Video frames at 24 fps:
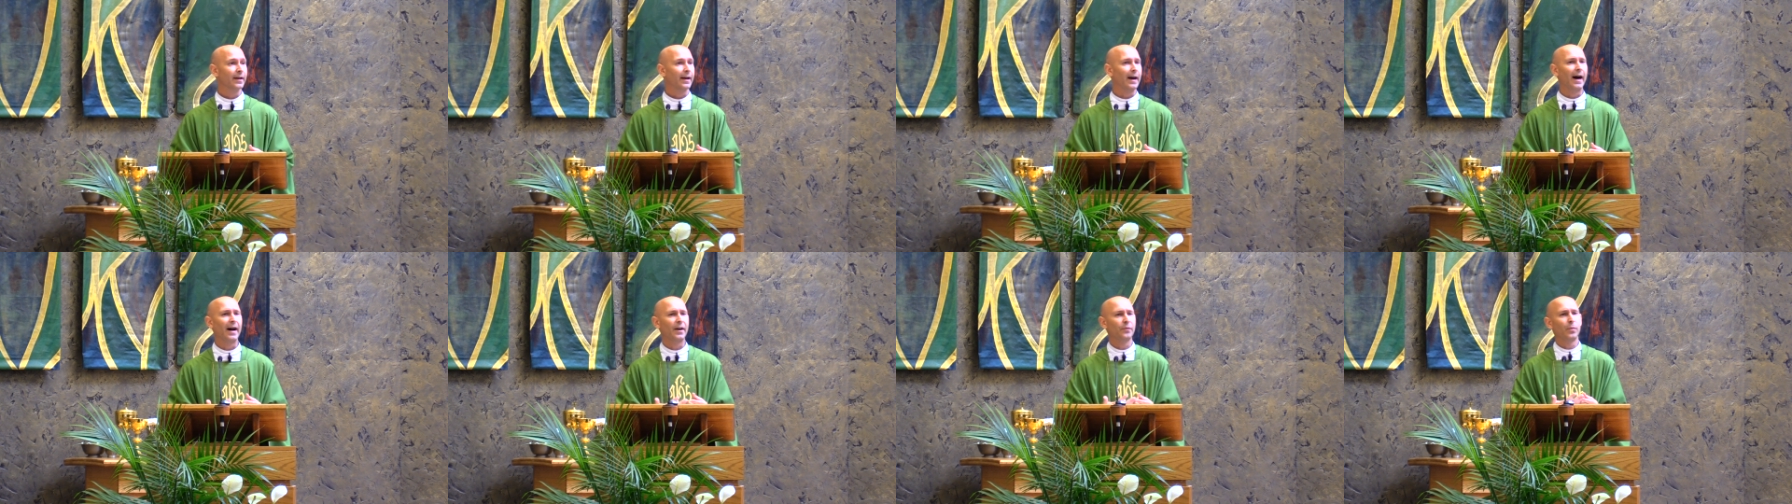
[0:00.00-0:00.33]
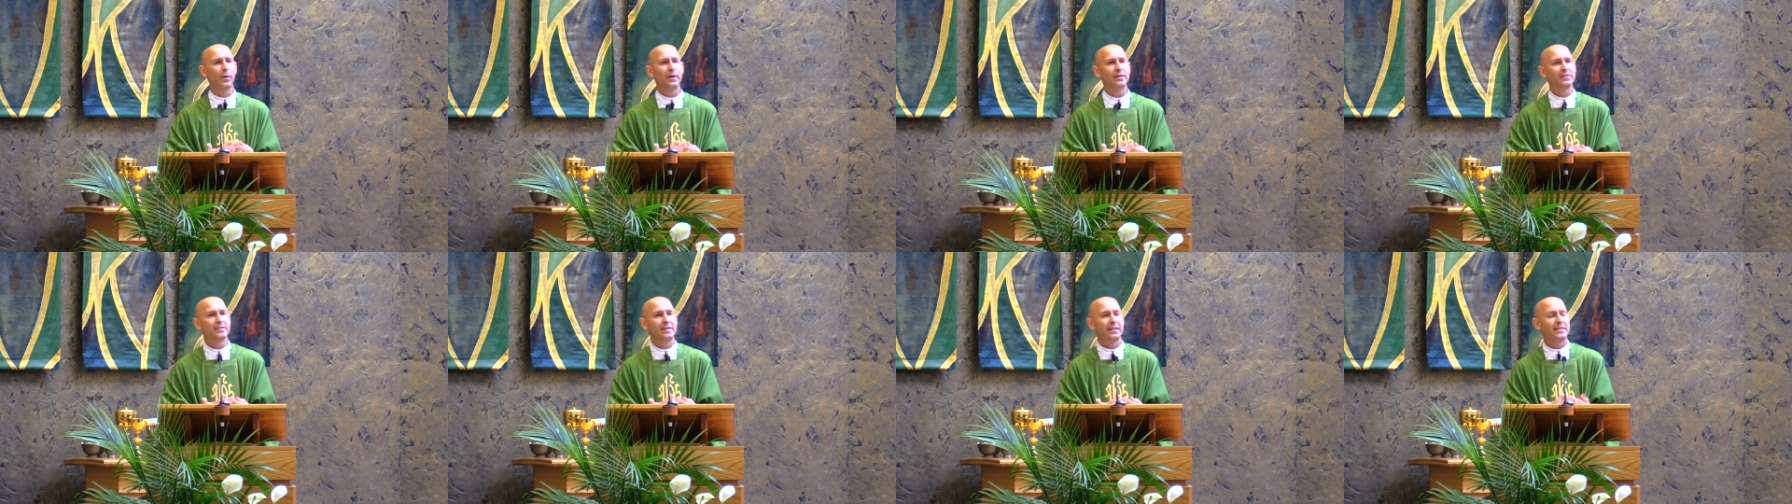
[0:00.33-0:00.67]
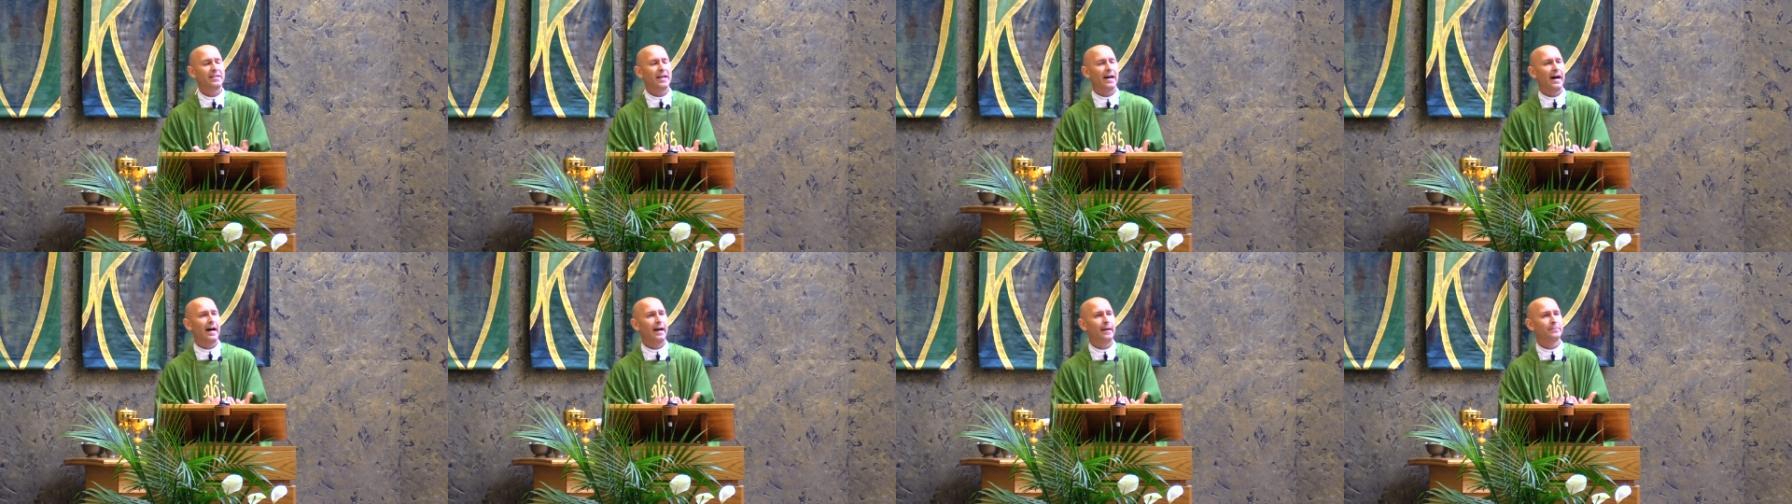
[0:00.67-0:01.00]
God wants the
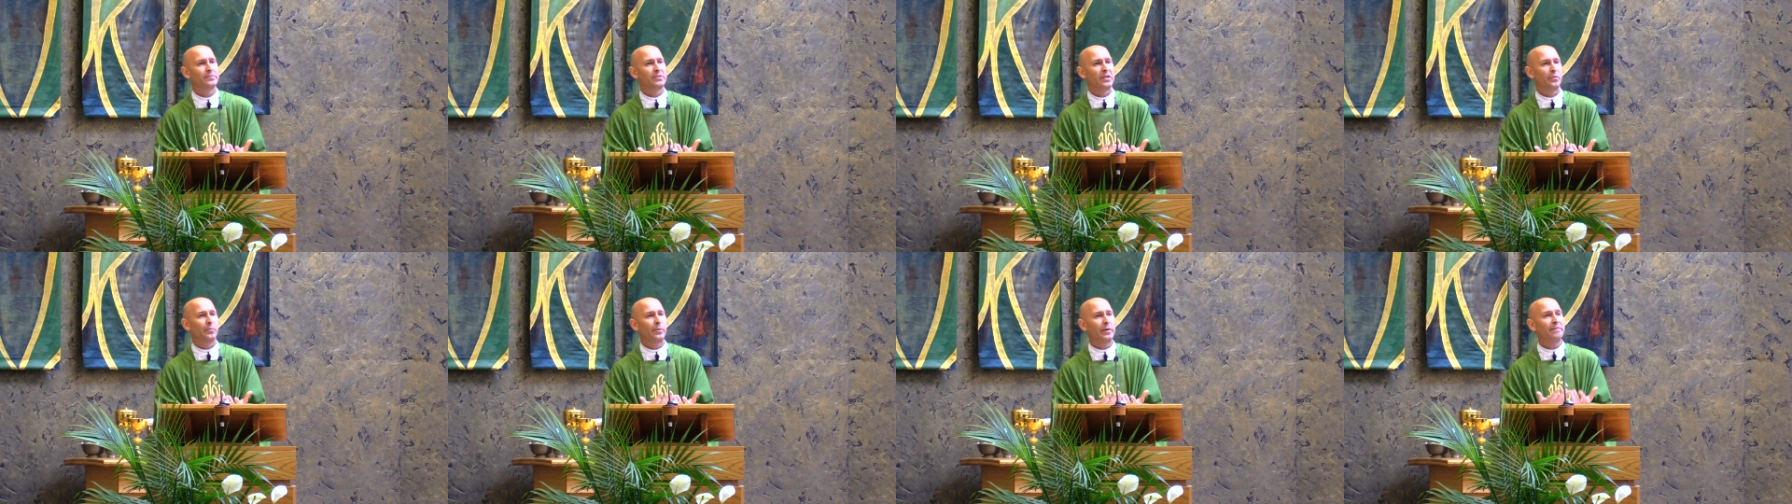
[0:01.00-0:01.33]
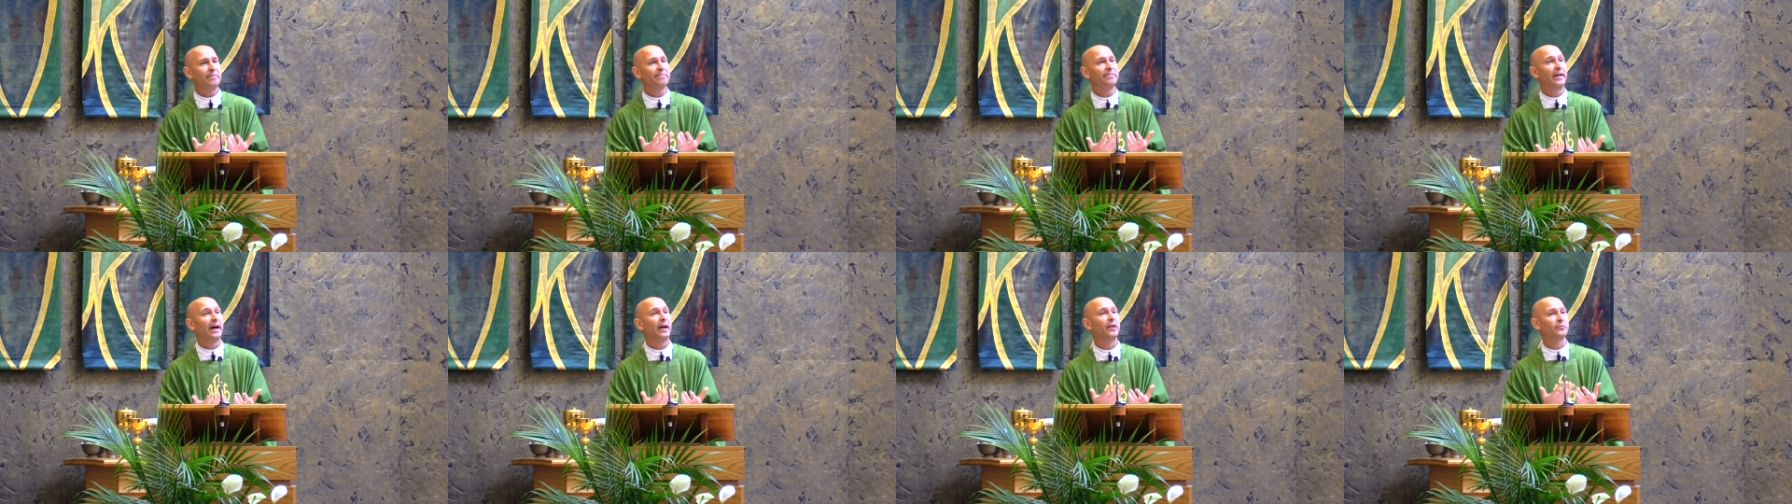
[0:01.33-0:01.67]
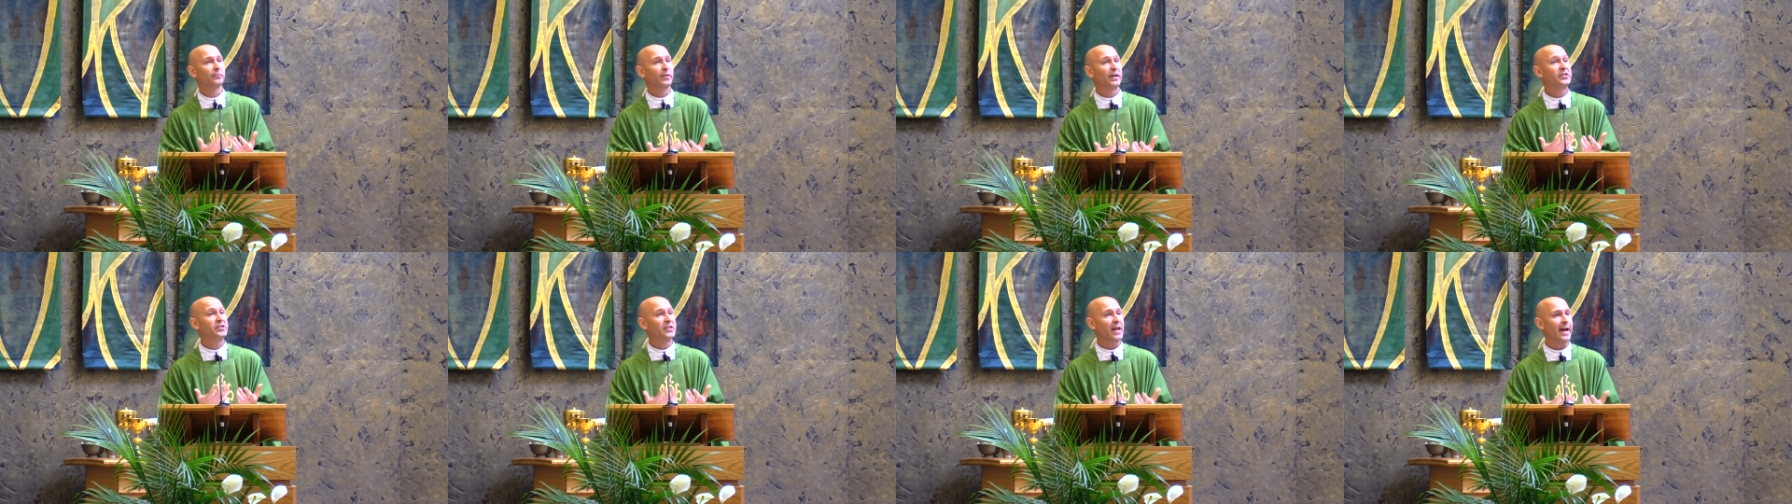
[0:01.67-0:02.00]
times that we
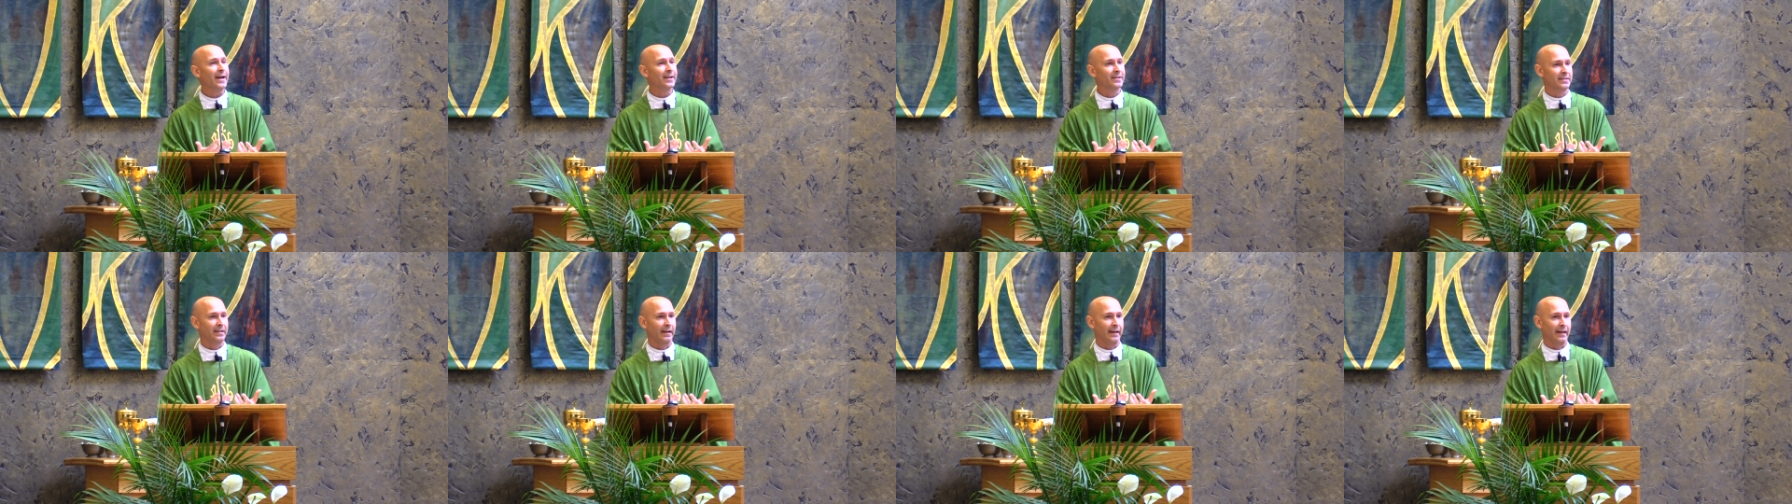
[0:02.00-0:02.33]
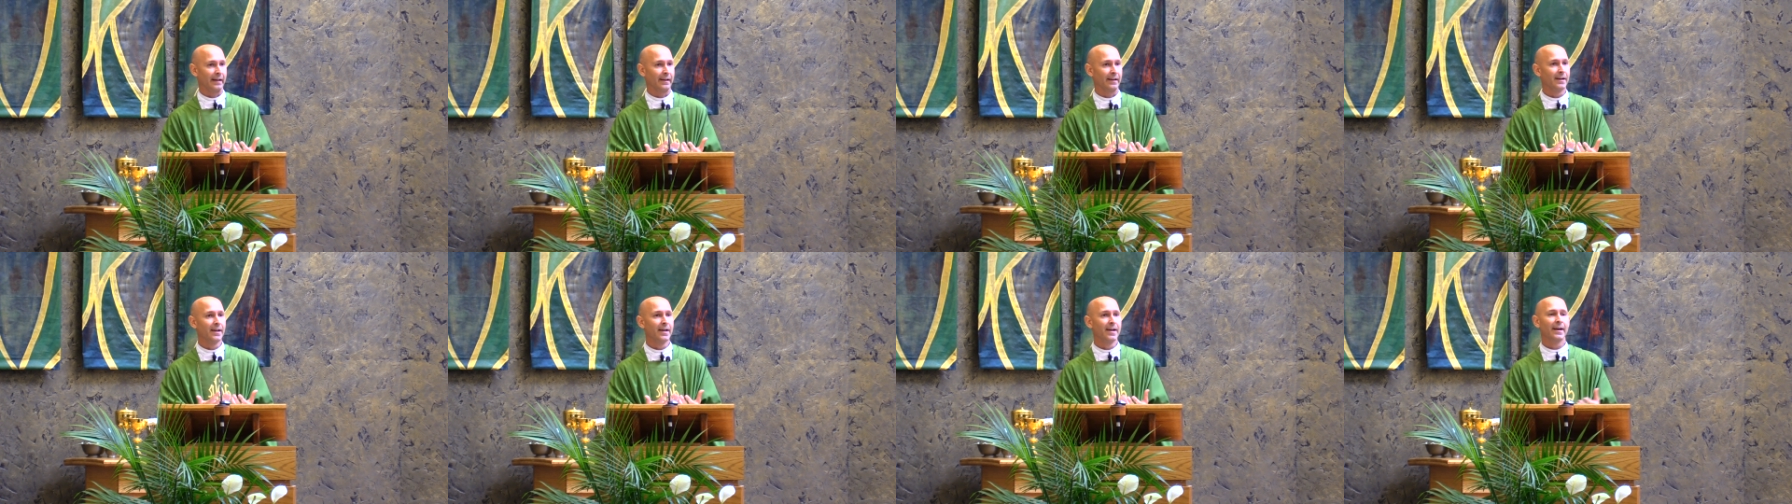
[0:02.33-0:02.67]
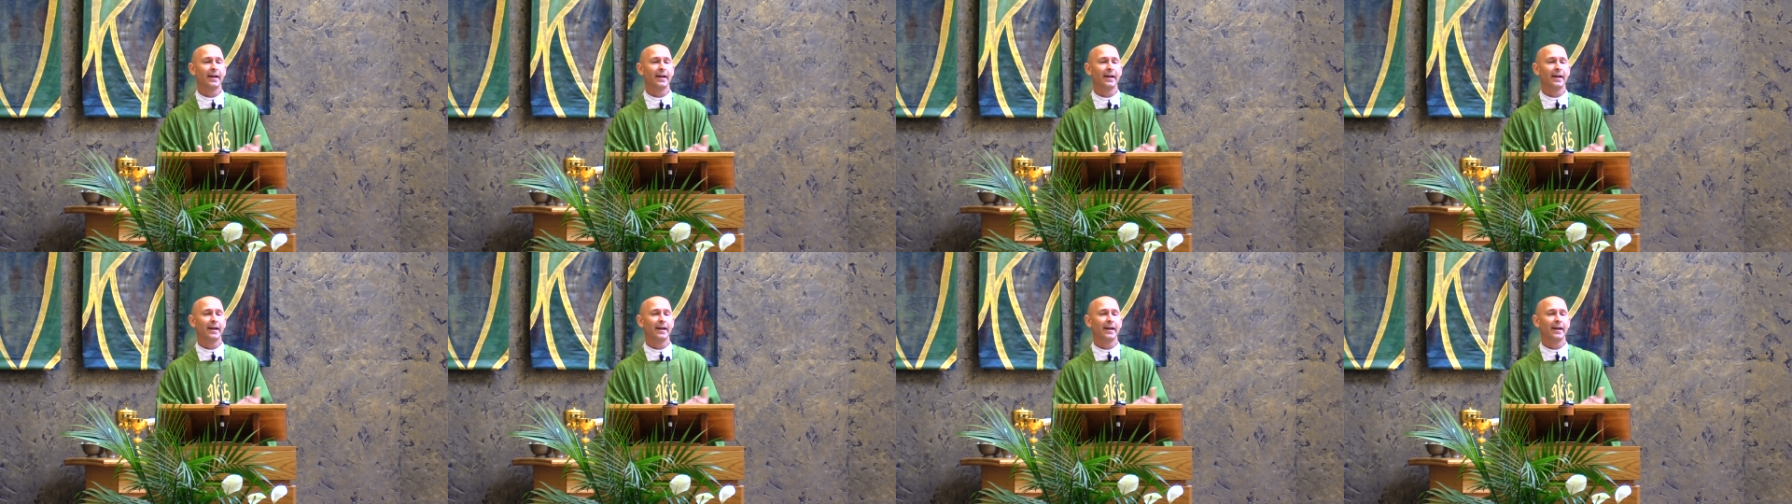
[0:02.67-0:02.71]
felt rejected.